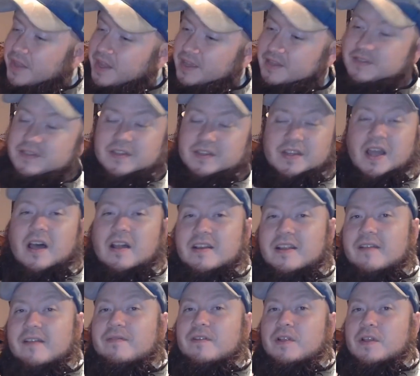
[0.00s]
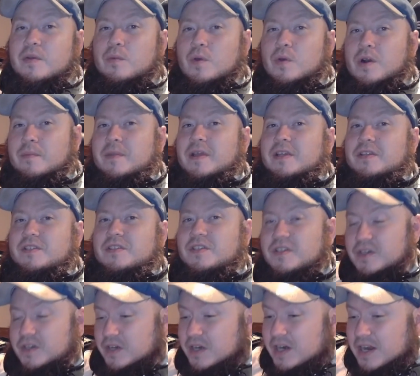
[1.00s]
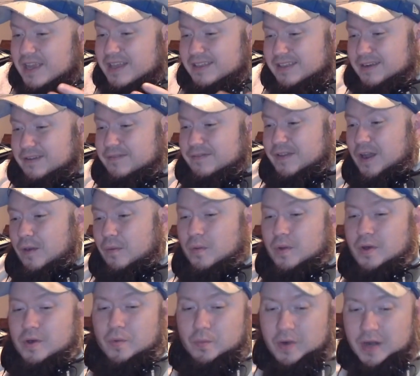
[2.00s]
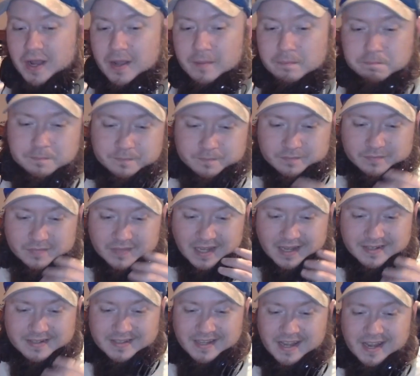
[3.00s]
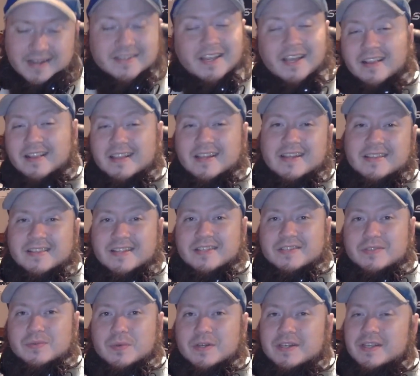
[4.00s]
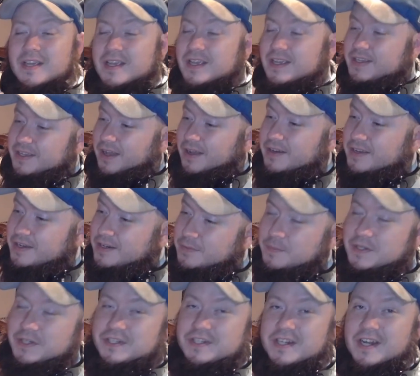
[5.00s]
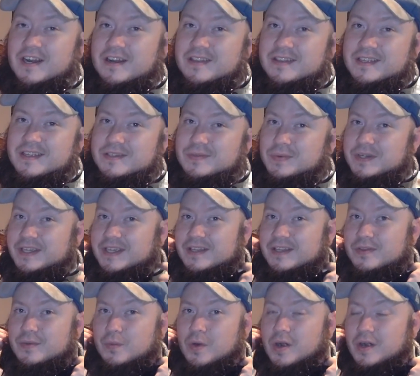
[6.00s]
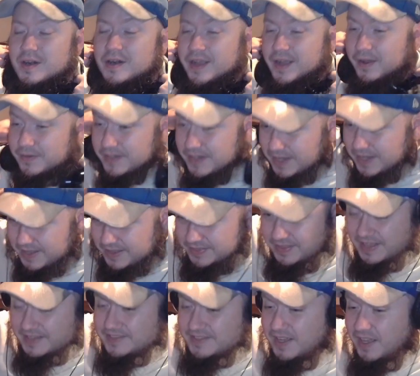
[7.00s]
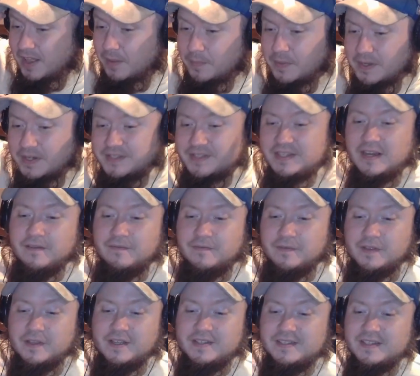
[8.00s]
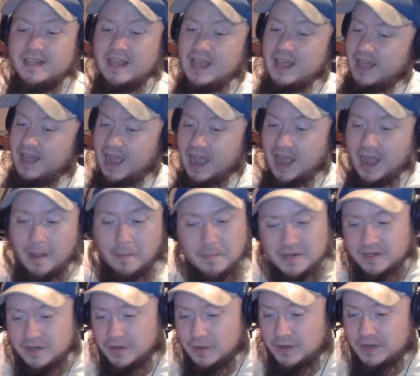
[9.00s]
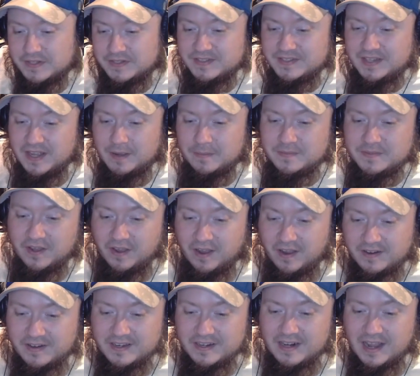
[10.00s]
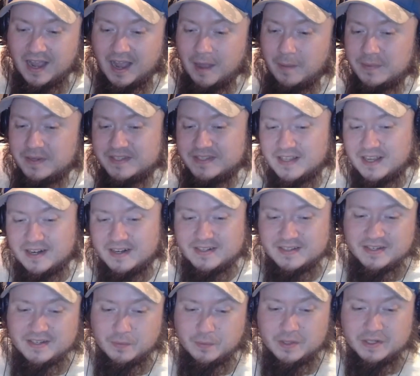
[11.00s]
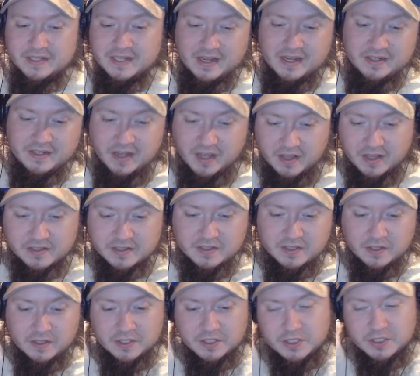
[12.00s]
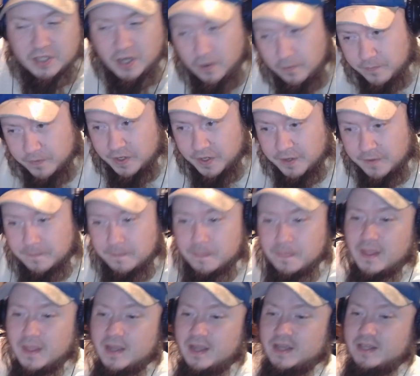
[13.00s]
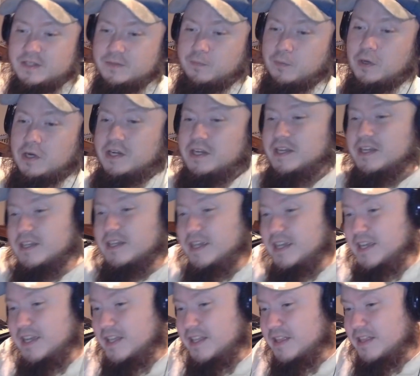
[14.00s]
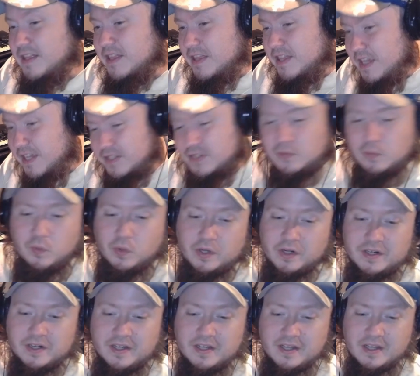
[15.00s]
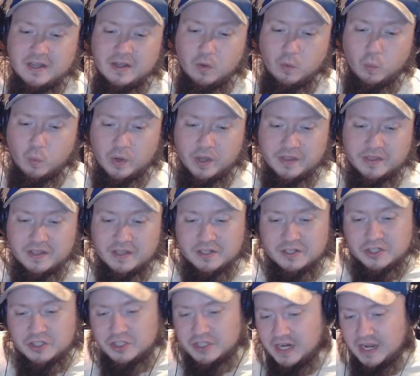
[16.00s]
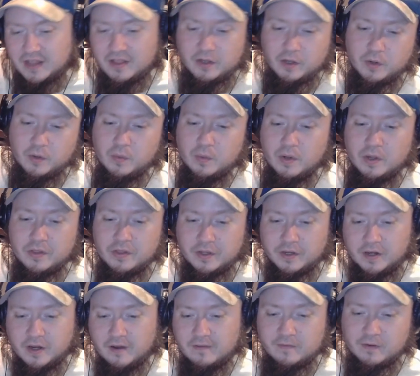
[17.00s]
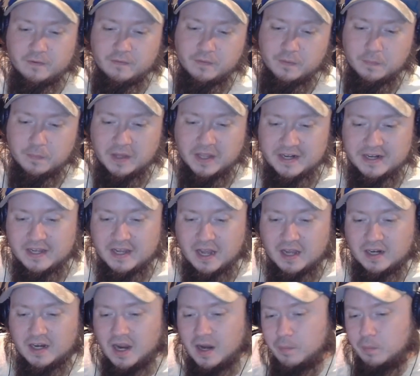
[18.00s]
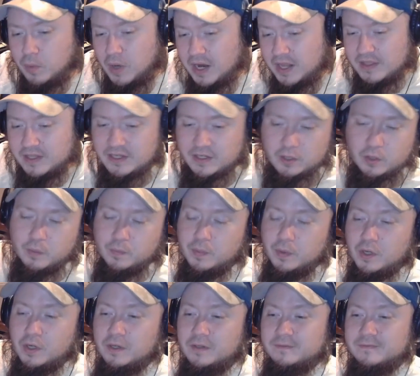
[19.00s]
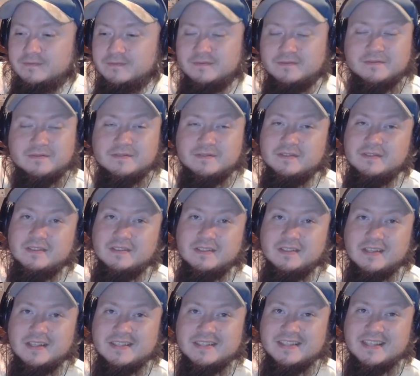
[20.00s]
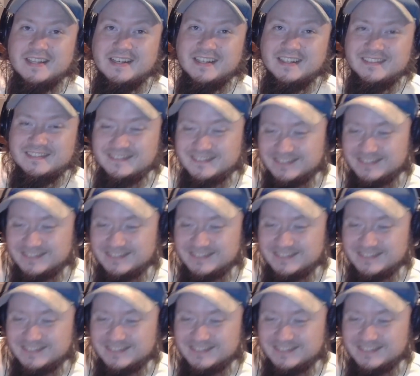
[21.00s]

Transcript: And so y'all definitely want to make sure that if y'all want to rep Daneliya in this one, y'all need to be sharing this one, getting the word out. That's all I'm going to say for this. I'm going to go ahead and stop talking. I'm excited to see what Daneliya Tuleshova is bringing in this one with Shallow, the cover from Lady Gaga and Bradley Cooper. Let's get it.